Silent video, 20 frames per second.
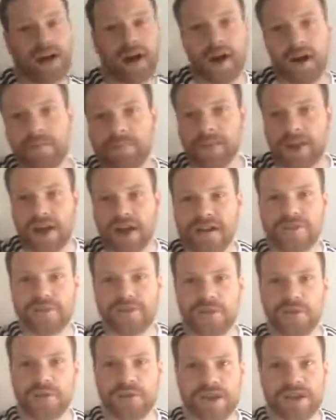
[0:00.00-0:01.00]

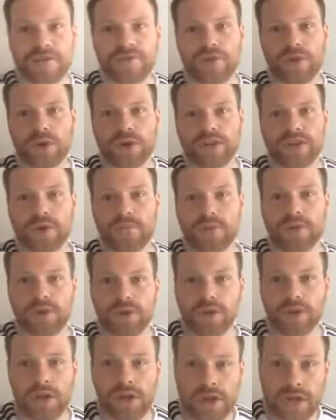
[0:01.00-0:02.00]
And for me, for
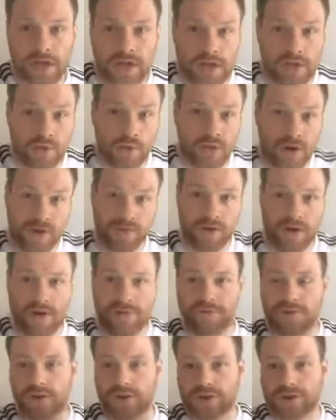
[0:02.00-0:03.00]
example, whenever
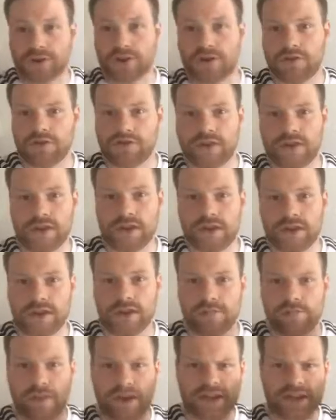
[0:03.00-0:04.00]
I first start
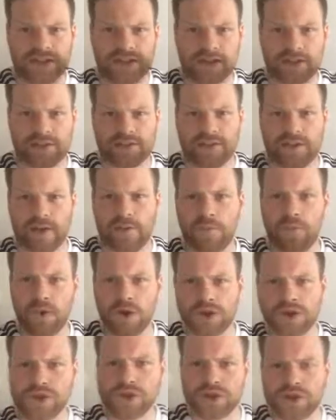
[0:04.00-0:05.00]
drinking, my tics get
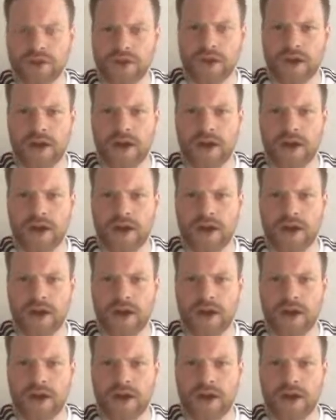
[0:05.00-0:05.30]
worse.